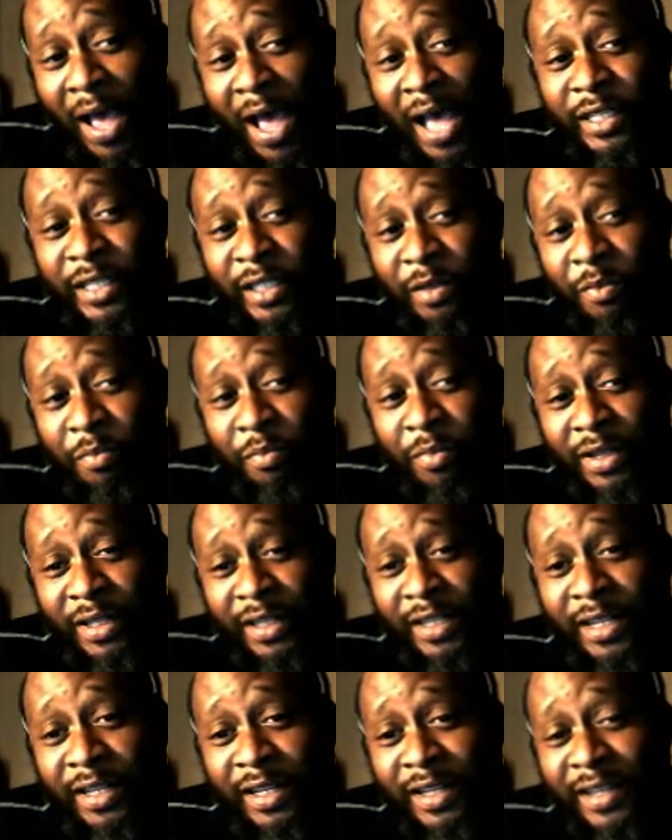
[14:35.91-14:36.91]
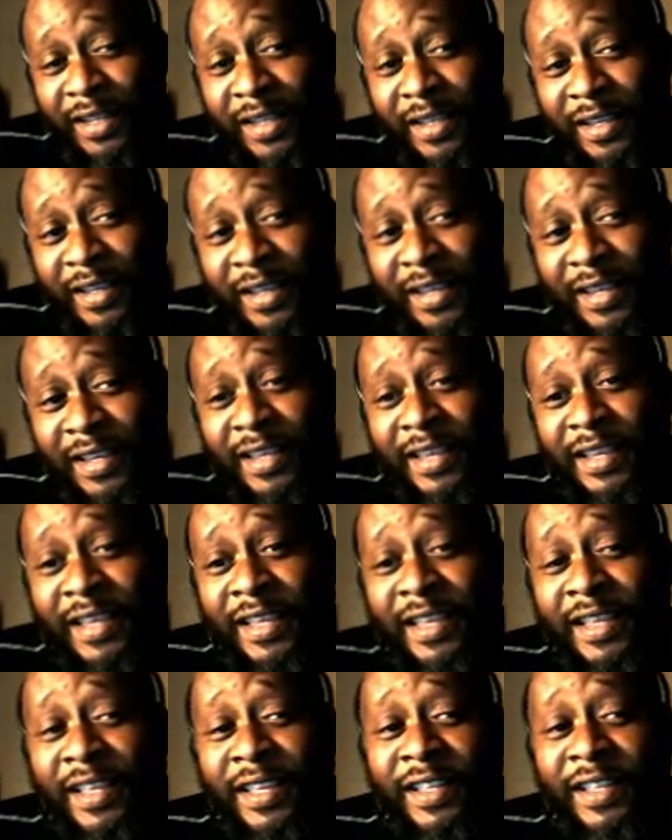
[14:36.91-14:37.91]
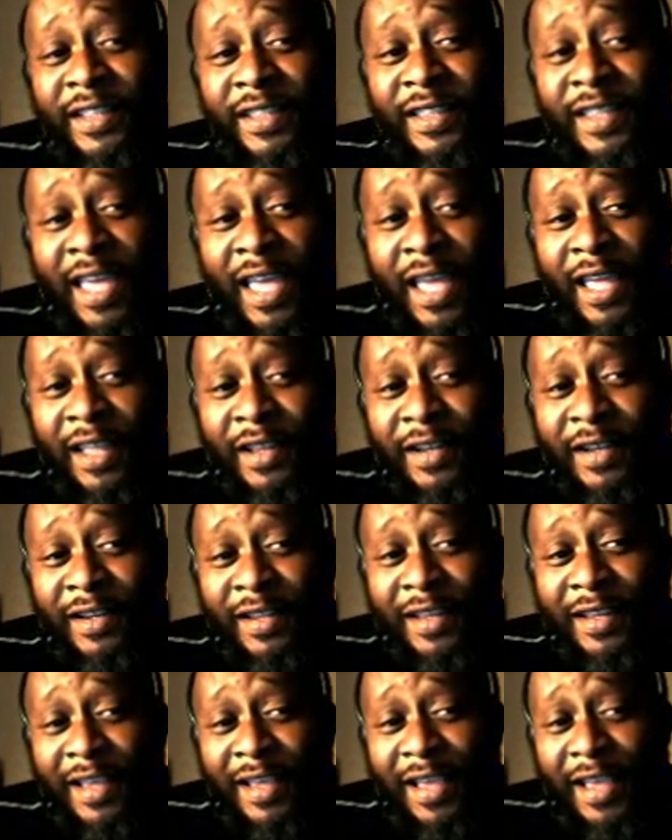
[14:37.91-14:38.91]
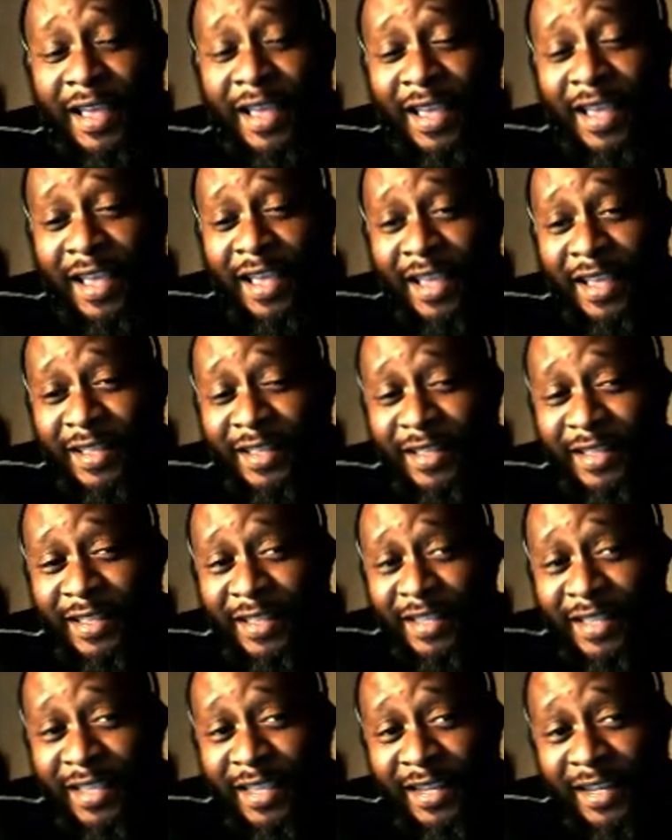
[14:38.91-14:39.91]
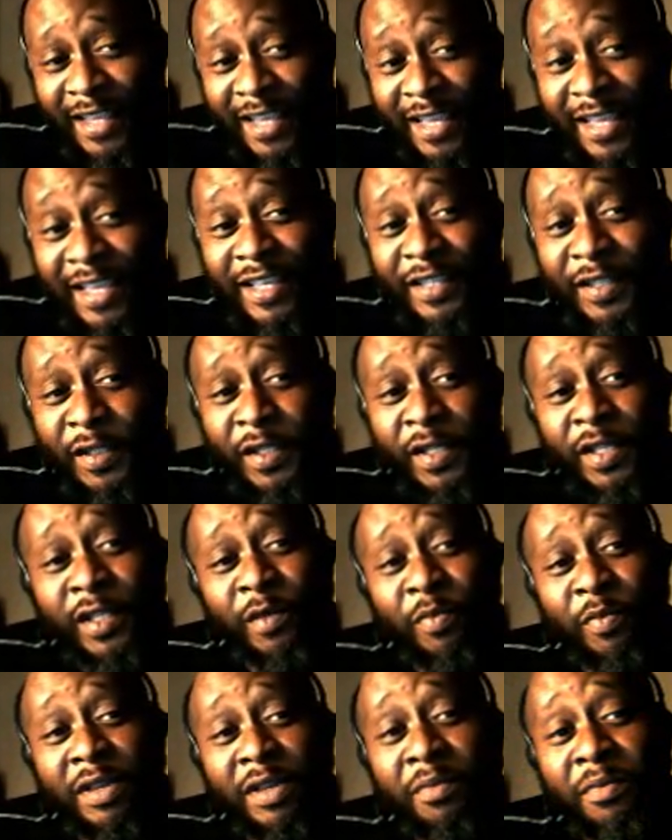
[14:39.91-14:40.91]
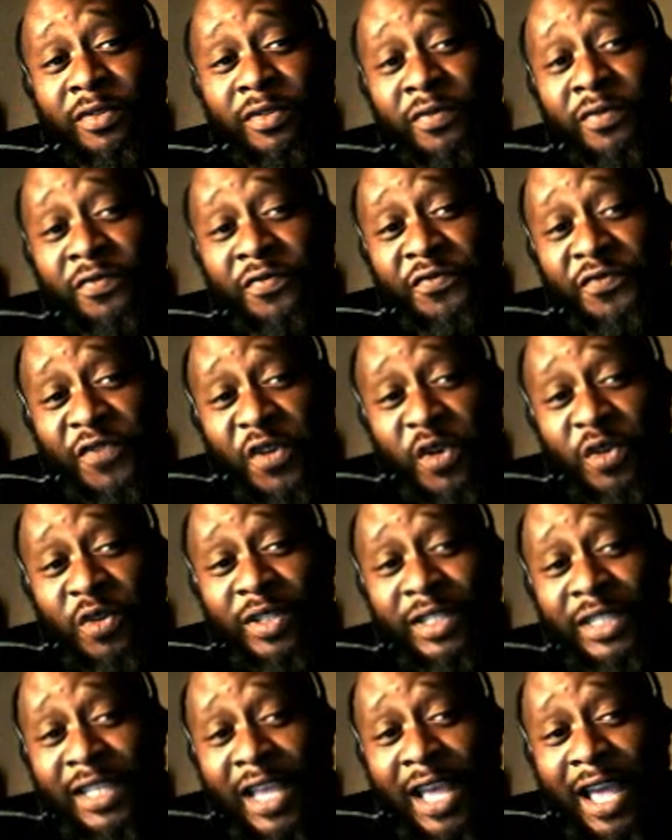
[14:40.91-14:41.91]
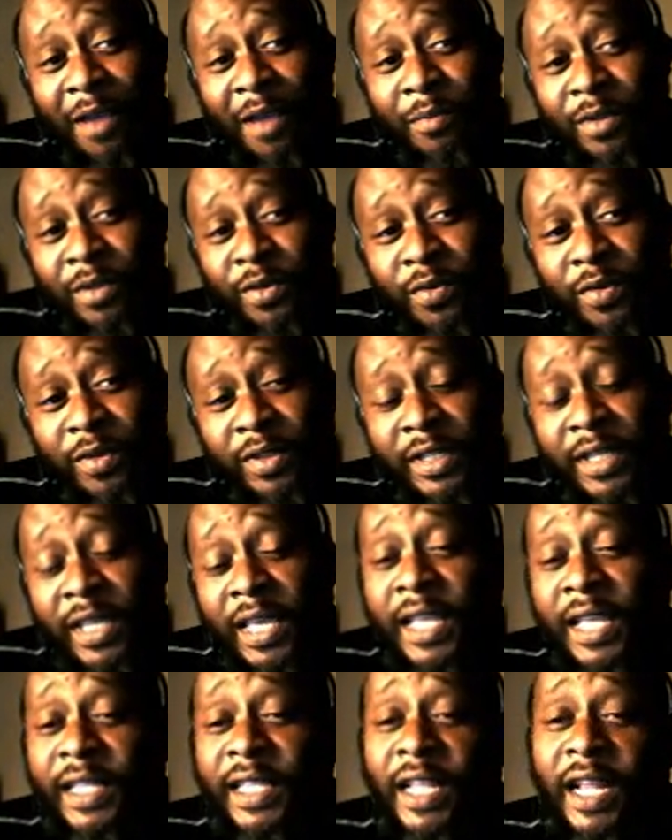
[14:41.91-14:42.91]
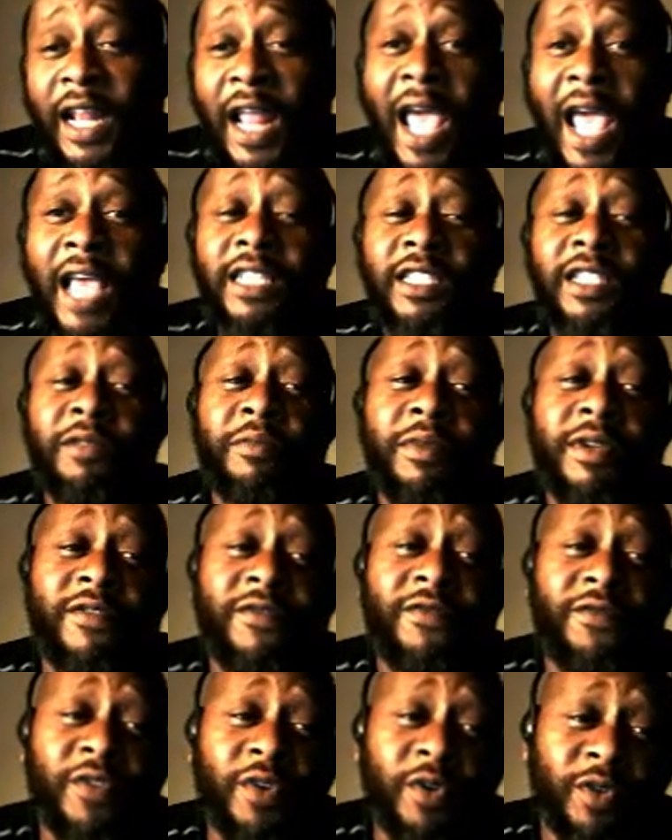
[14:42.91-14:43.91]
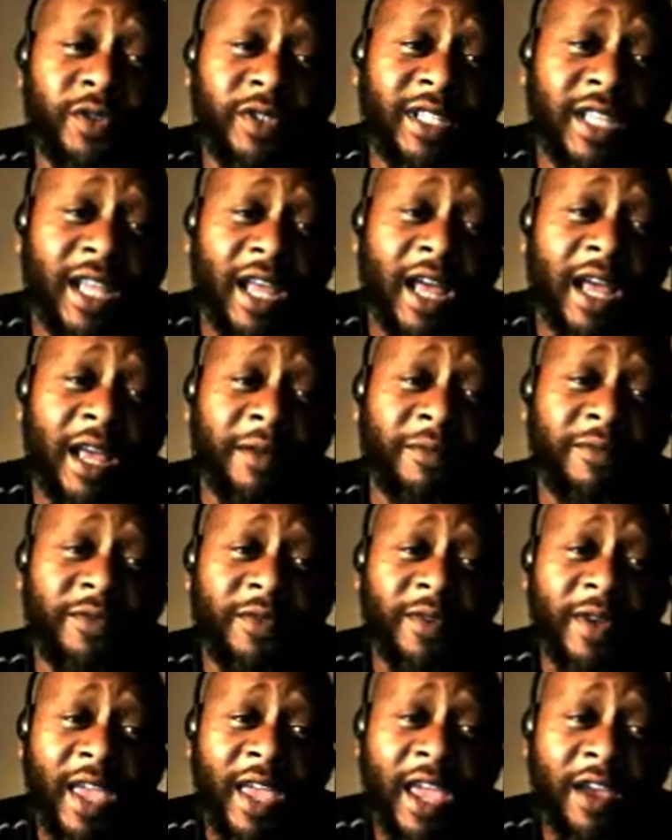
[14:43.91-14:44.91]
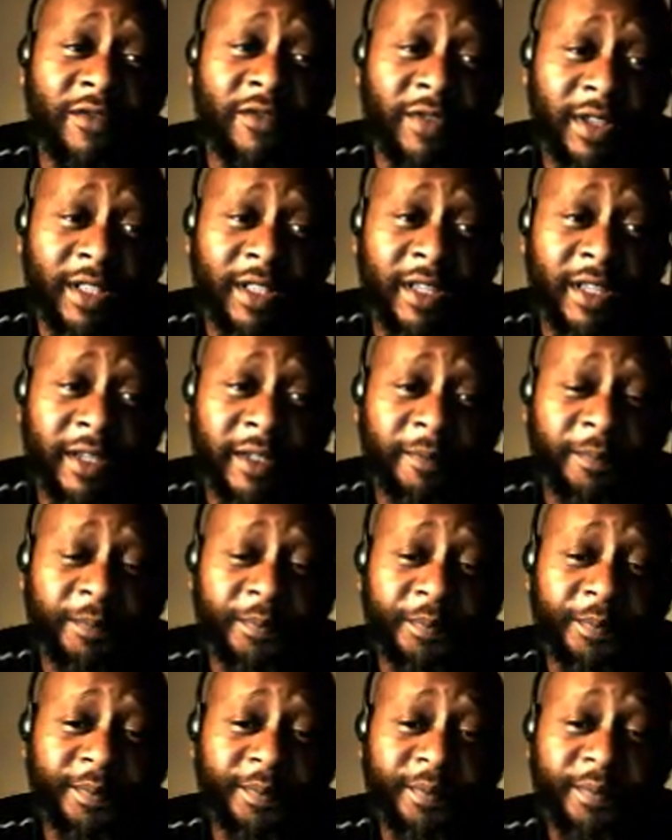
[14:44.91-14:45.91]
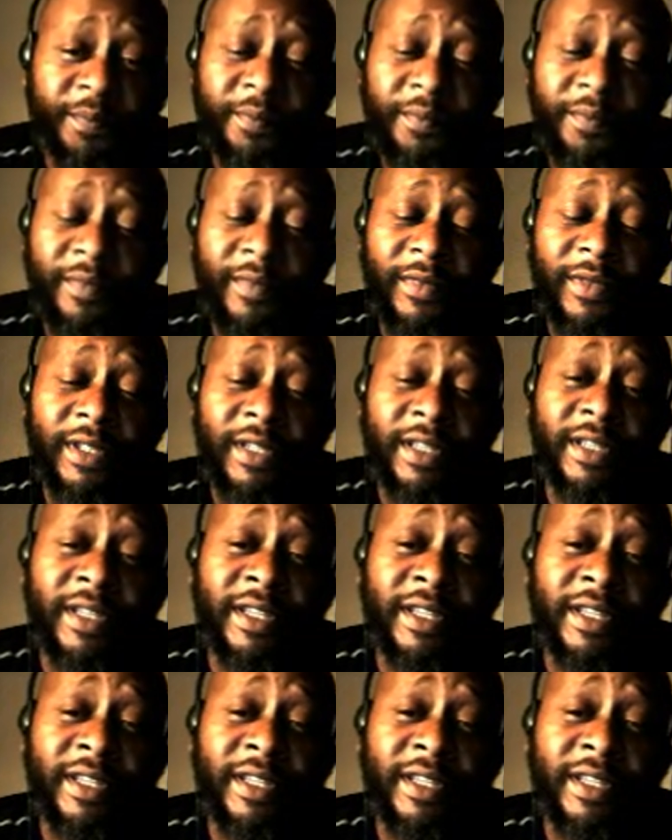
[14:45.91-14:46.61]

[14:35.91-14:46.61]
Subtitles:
that it is these people's first time doing it. There has to be a first time for everything. So, of course, we know